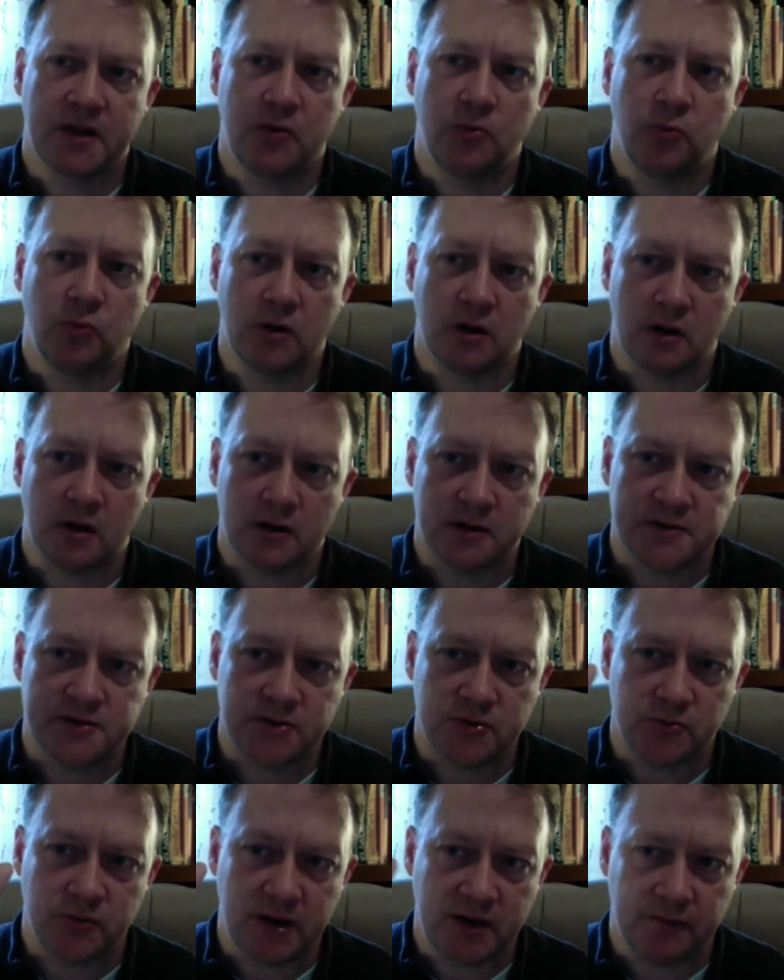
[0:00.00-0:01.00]
were
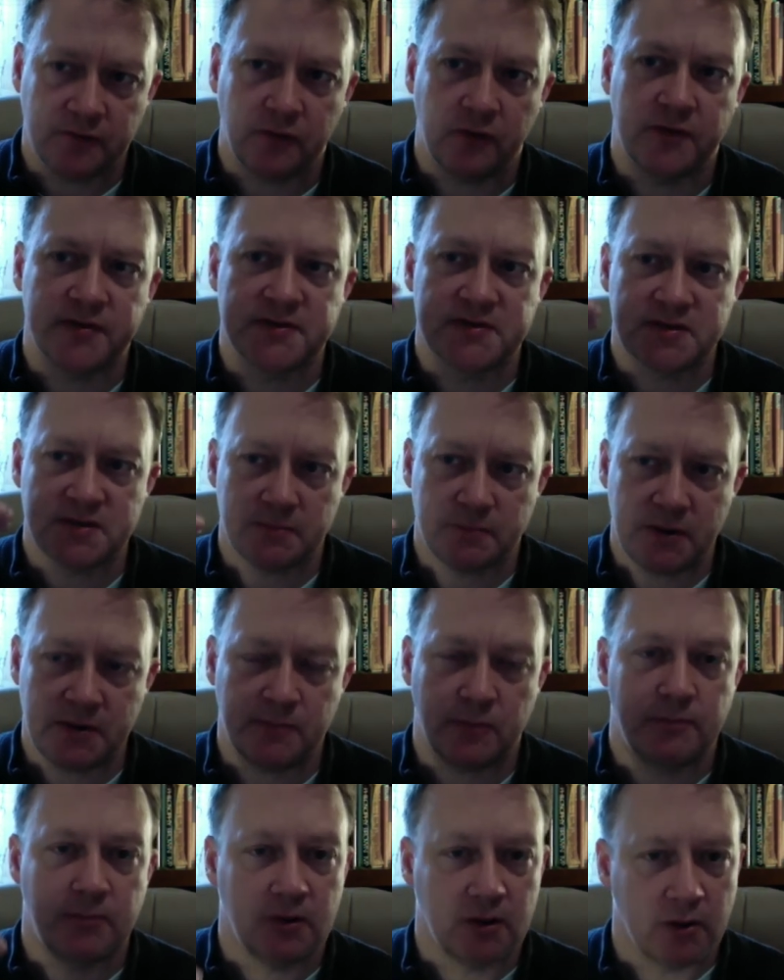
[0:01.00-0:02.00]
to influence the
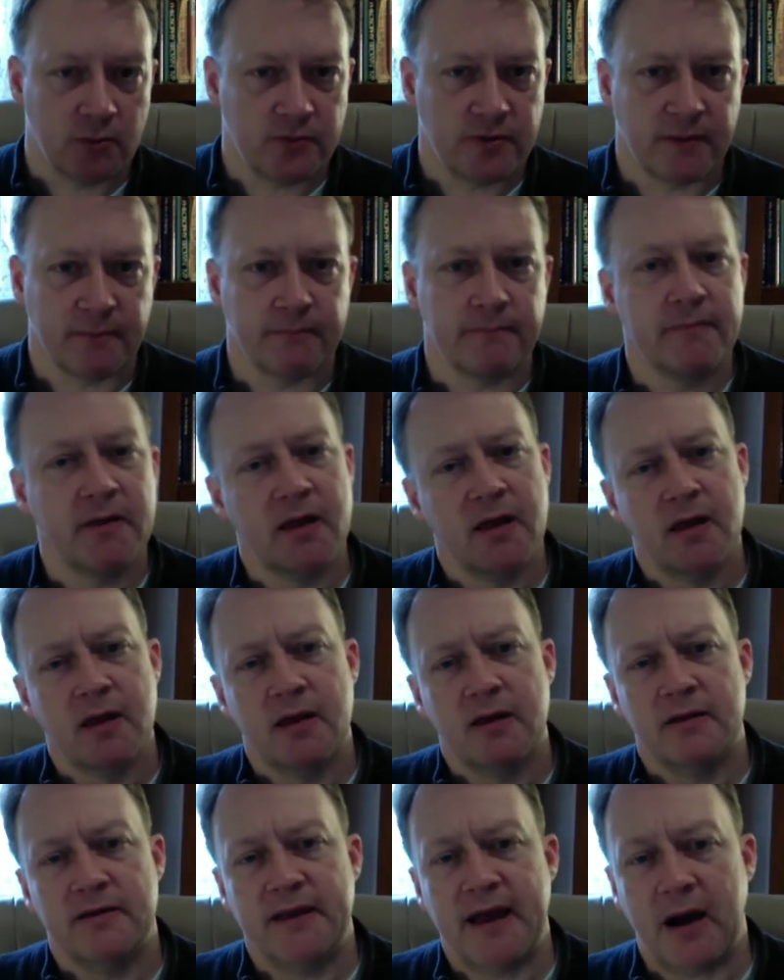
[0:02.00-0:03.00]
people below them.
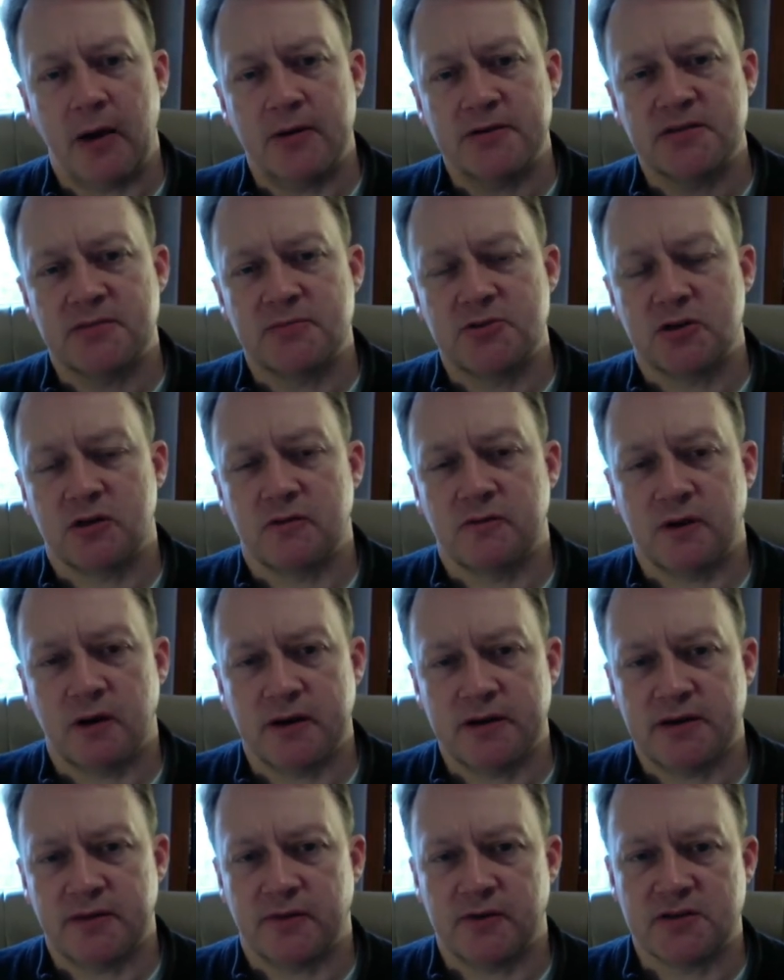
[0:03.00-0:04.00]
Taoism took a very
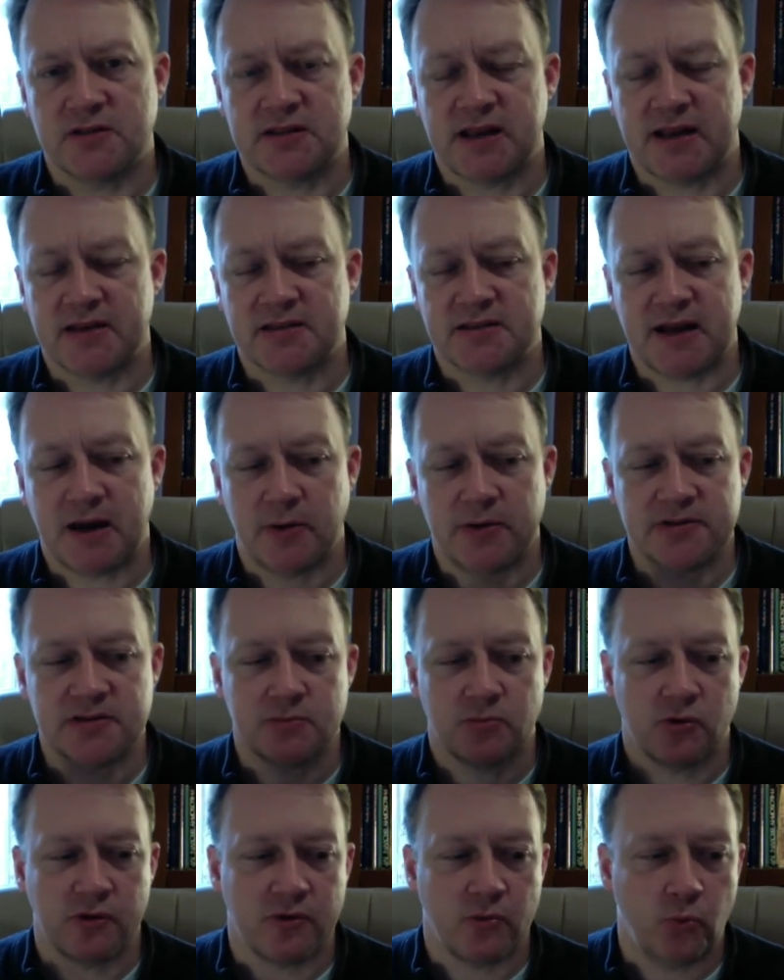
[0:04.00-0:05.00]
different stance.
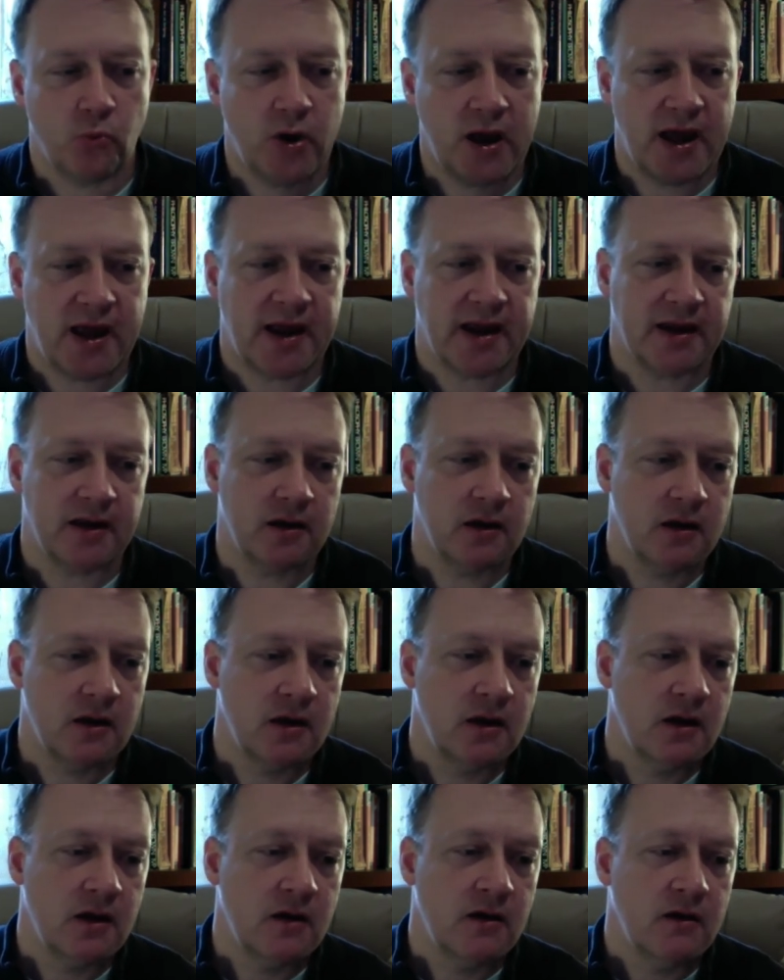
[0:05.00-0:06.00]
Taoism, or the way,
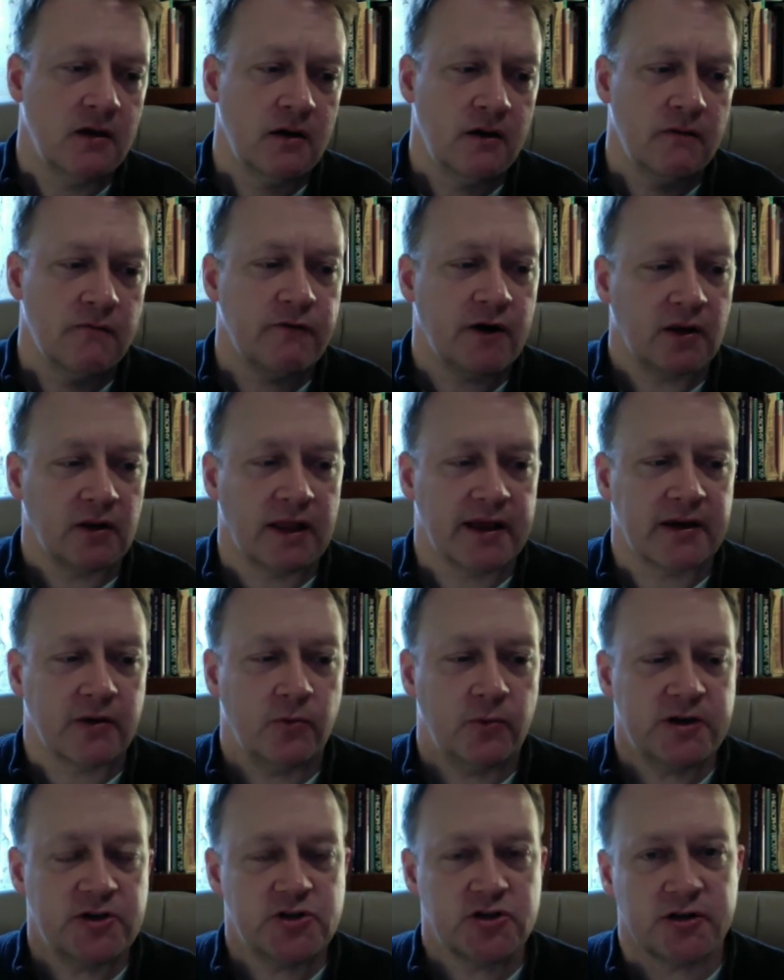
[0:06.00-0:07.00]
felt like
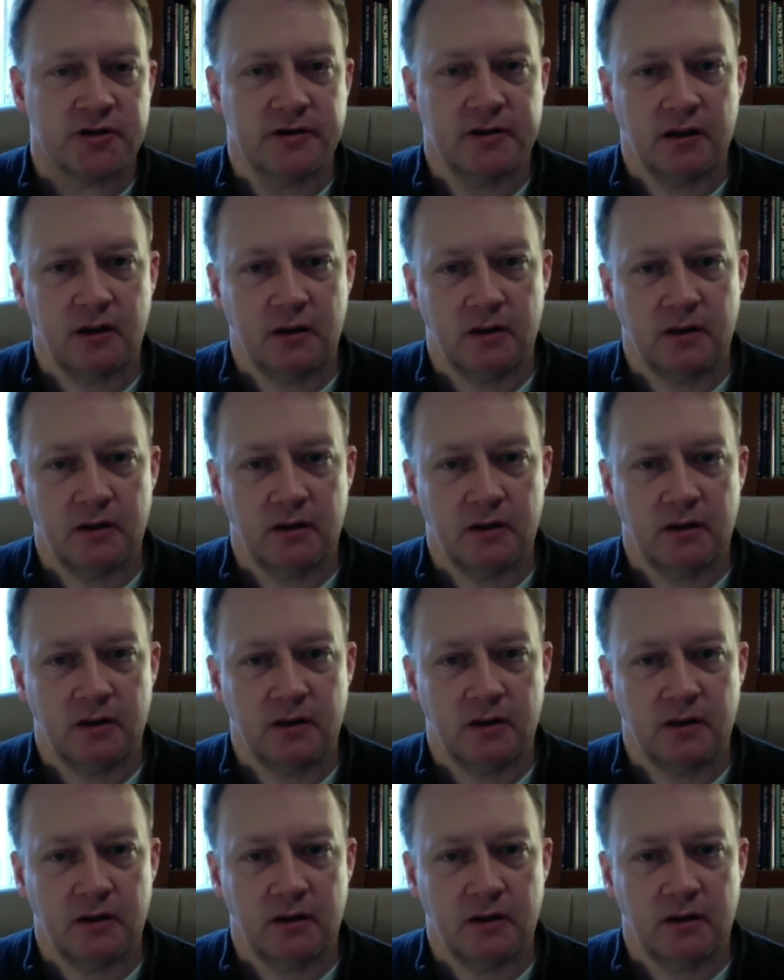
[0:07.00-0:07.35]
we should.